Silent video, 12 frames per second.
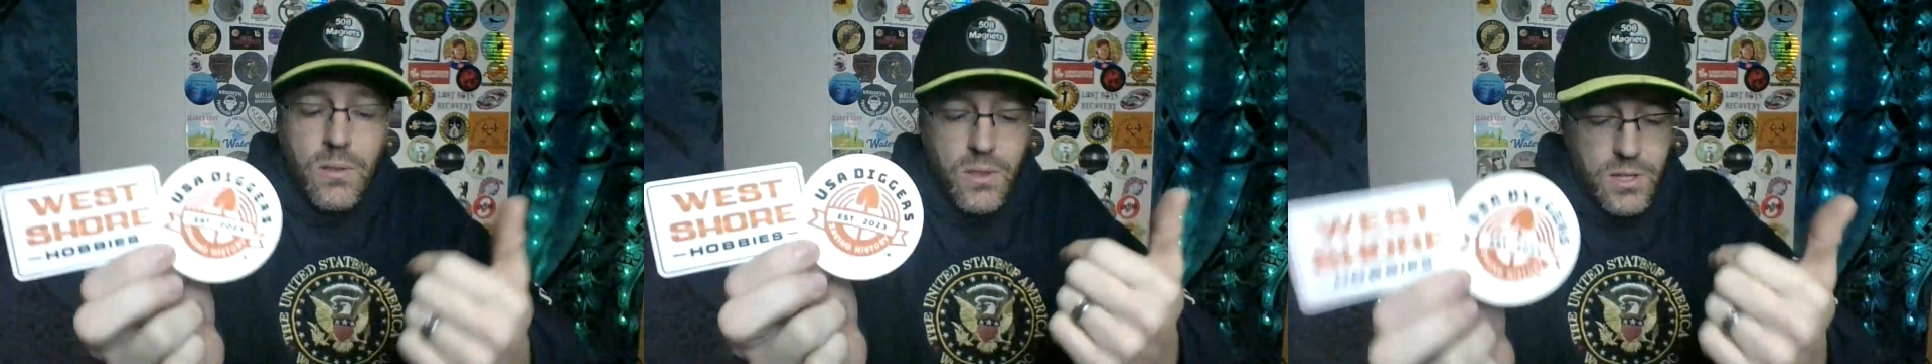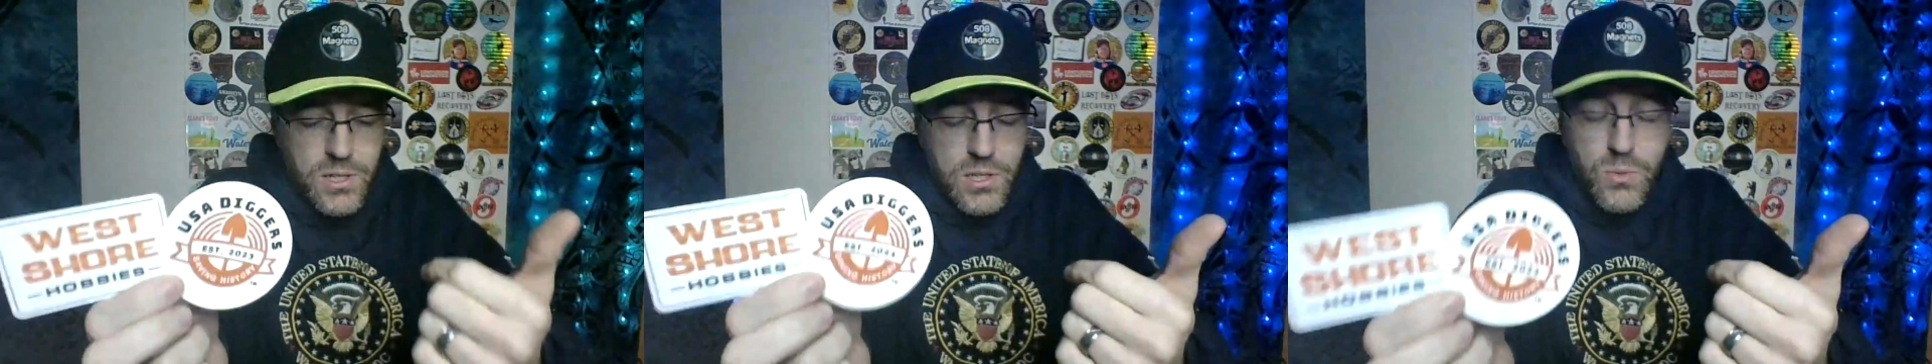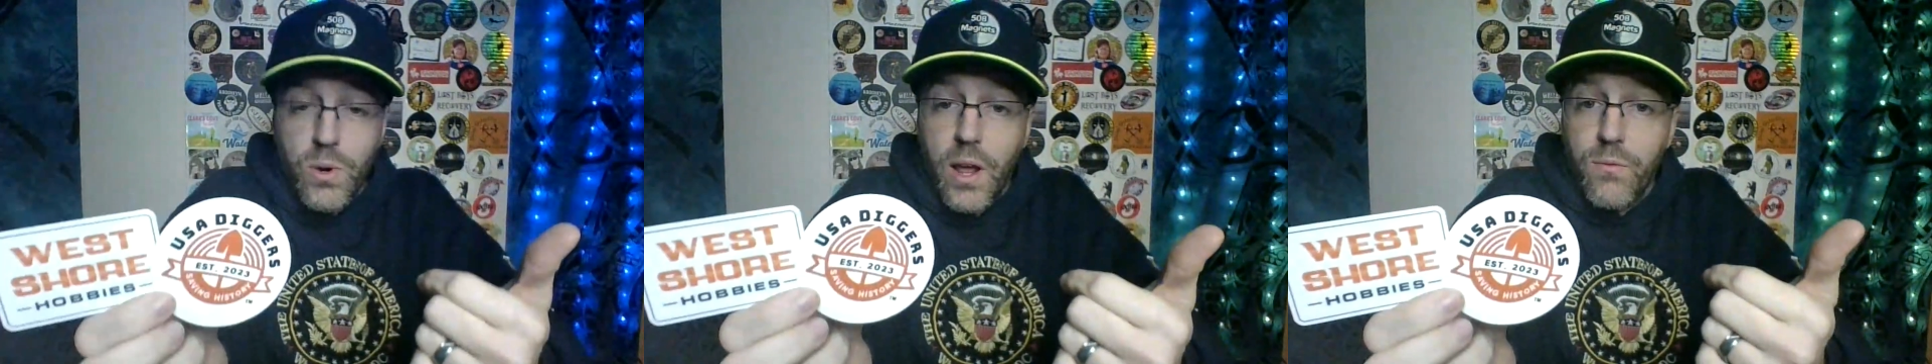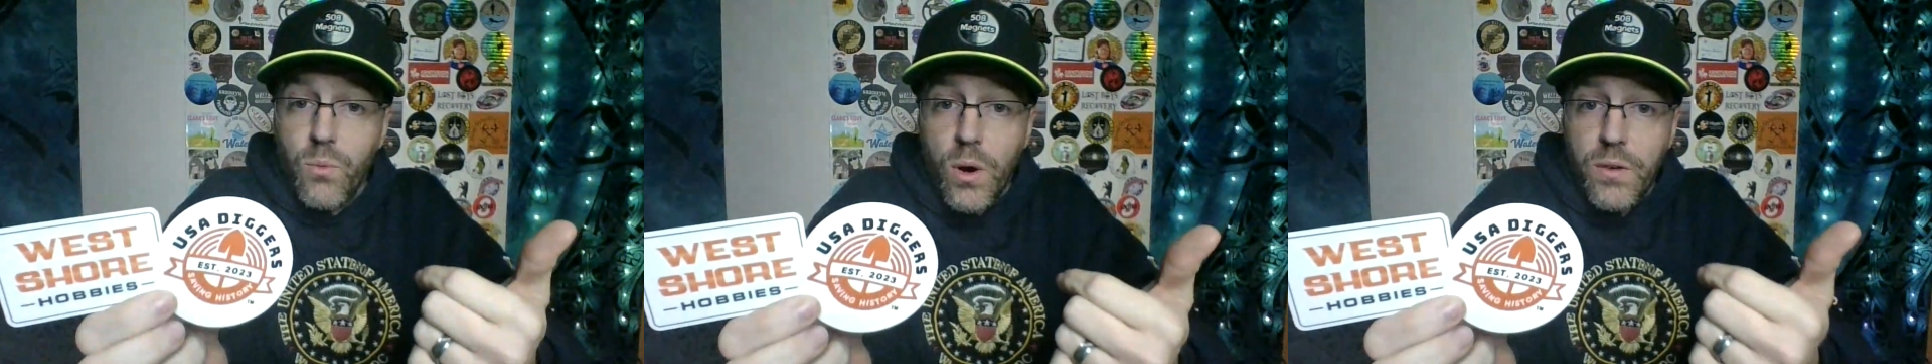This is what I've
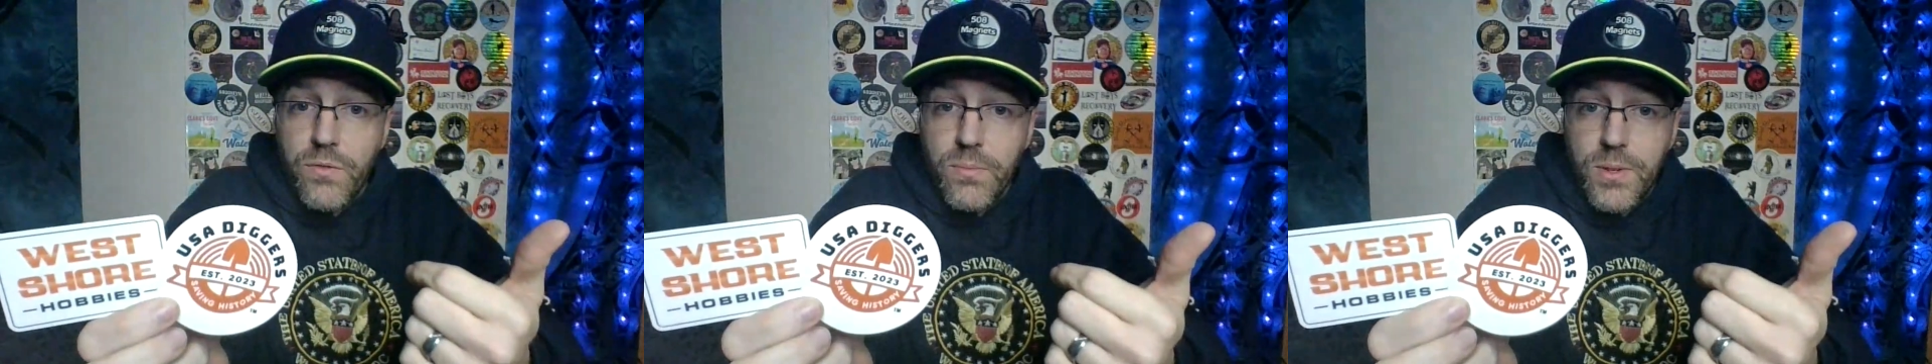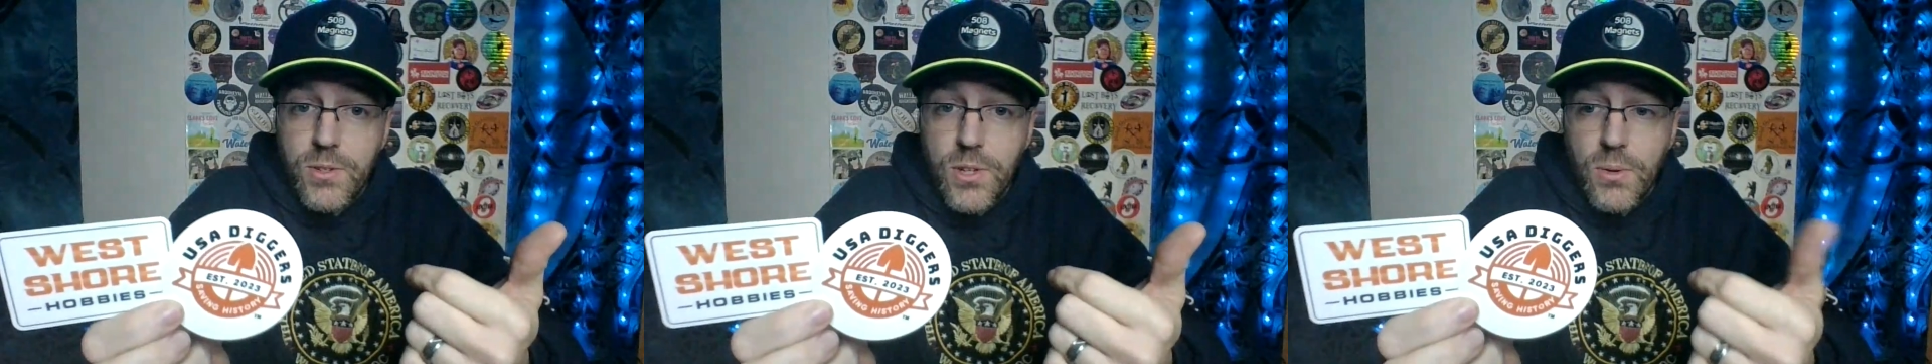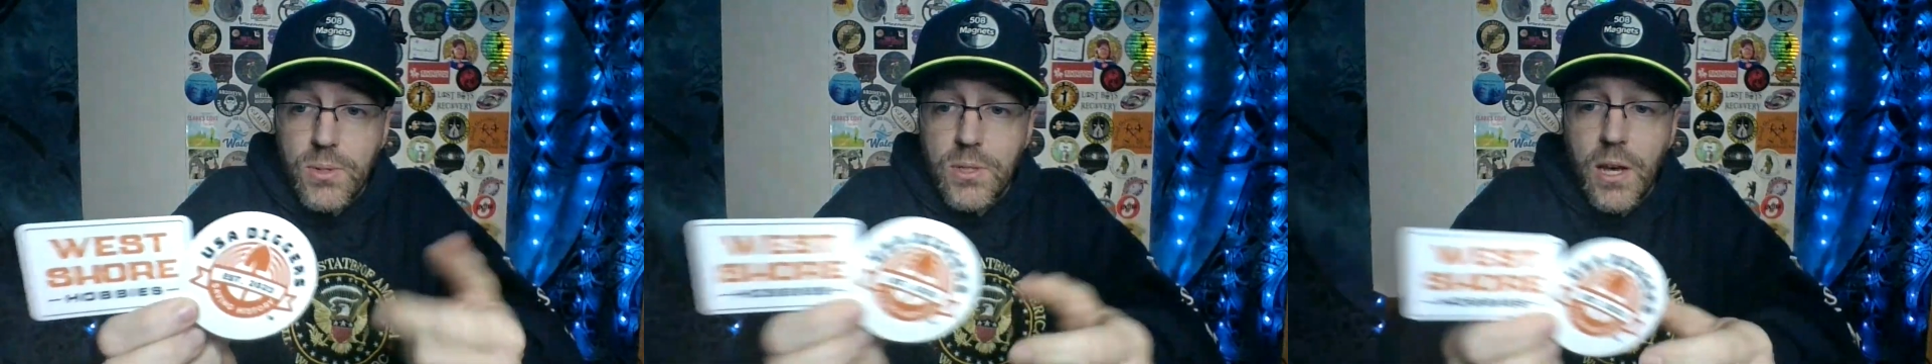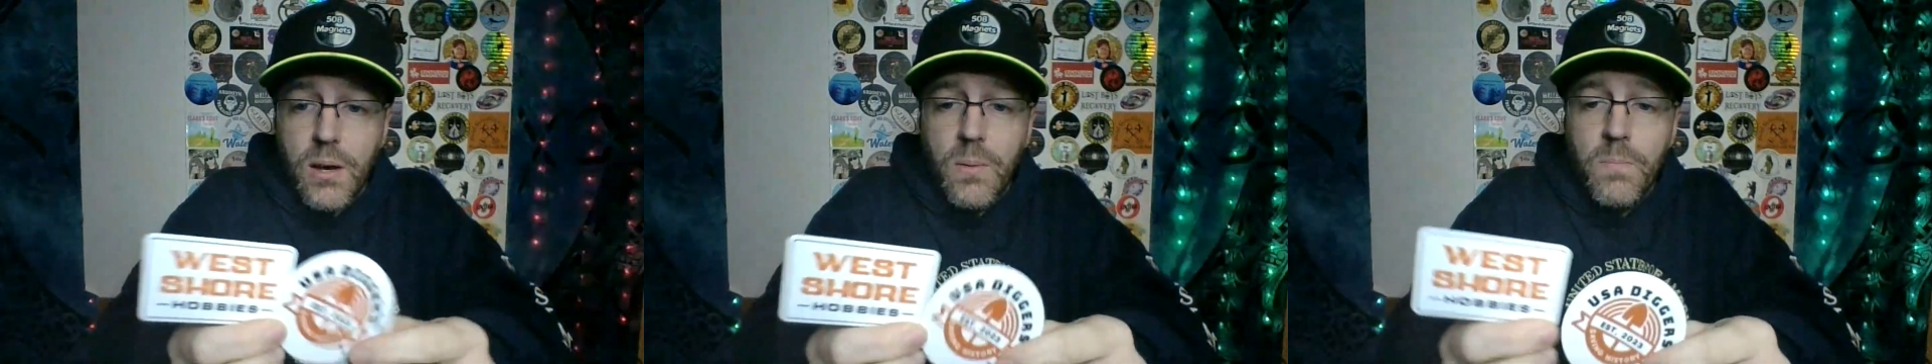won from the show and
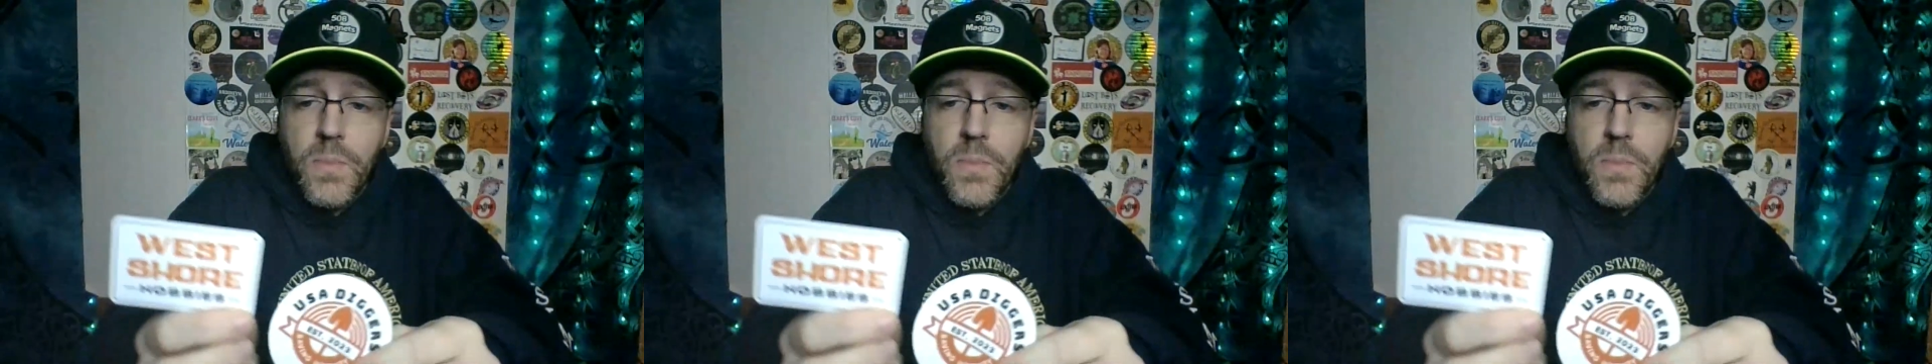tell.